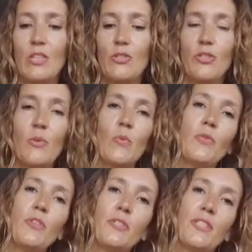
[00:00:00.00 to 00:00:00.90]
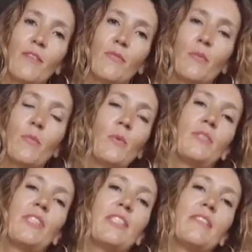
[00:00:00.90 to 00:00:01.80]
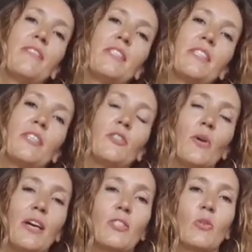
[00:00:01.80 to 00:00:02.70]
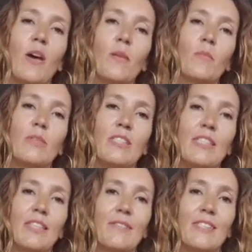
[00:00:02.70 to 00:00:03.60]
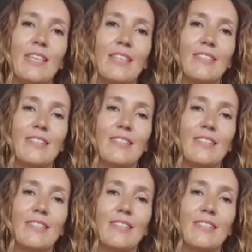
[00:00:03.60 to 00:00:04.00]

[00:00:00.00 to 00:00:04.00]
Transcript: Surround yourself from positivity to attract positive things.